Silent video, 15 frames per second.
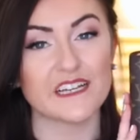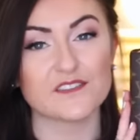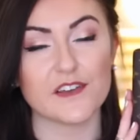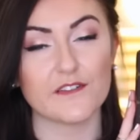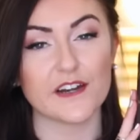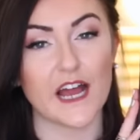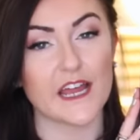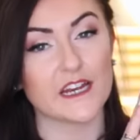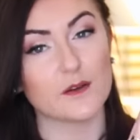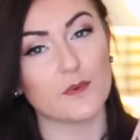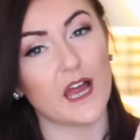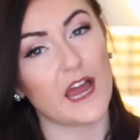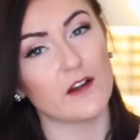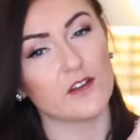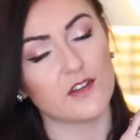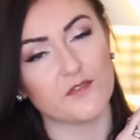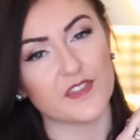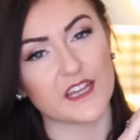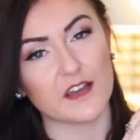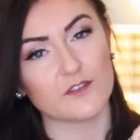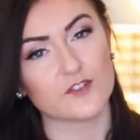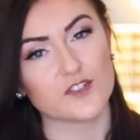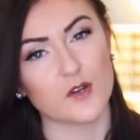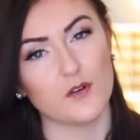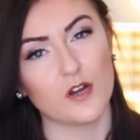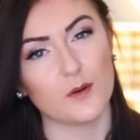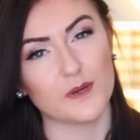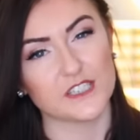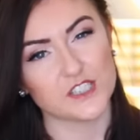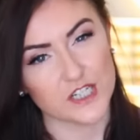next favorite item, I don't even think I've shown
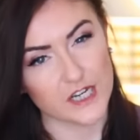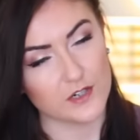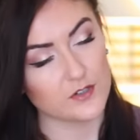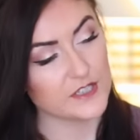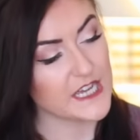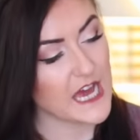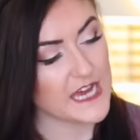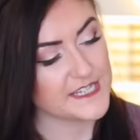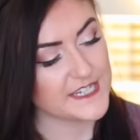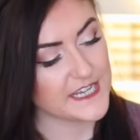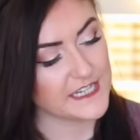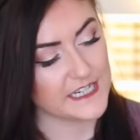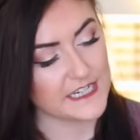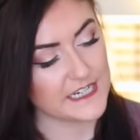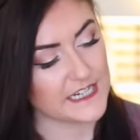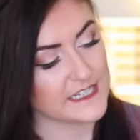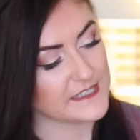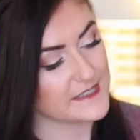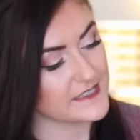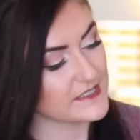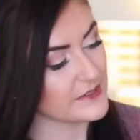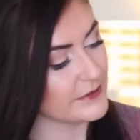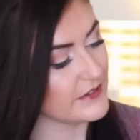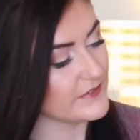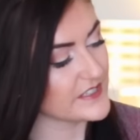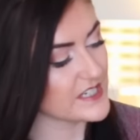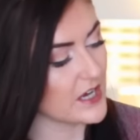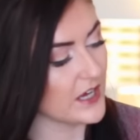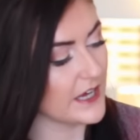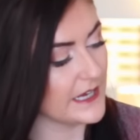on my channel yet, and it is this Louis
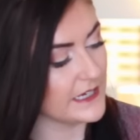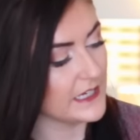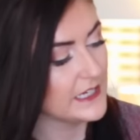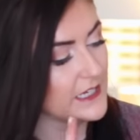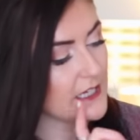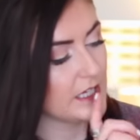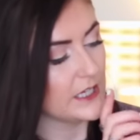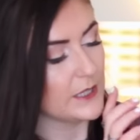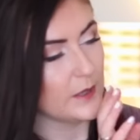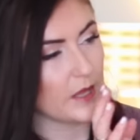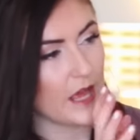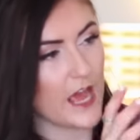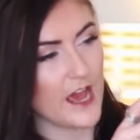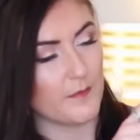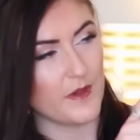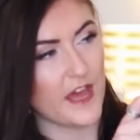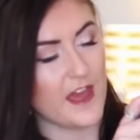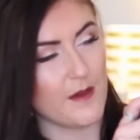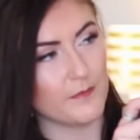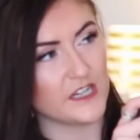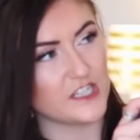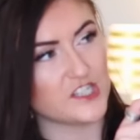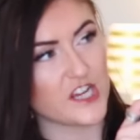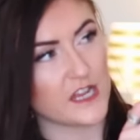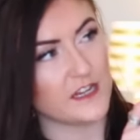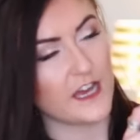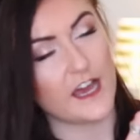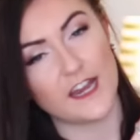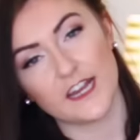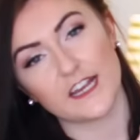Vuitton MM
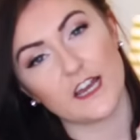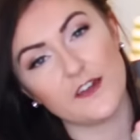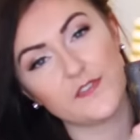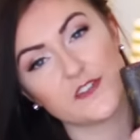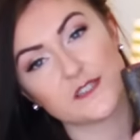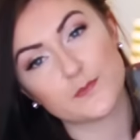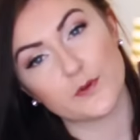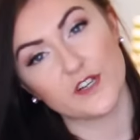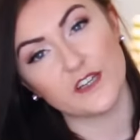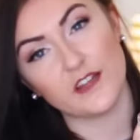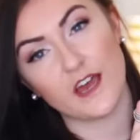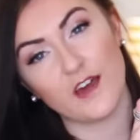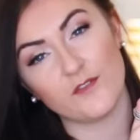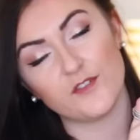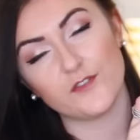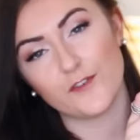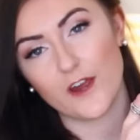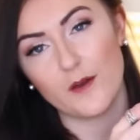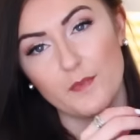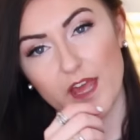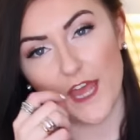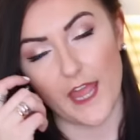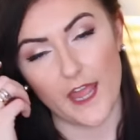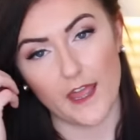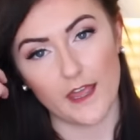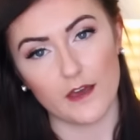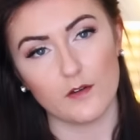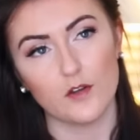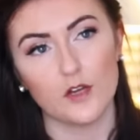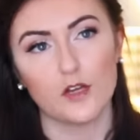Agenda, and I got this pre-loved from
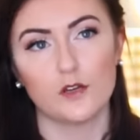a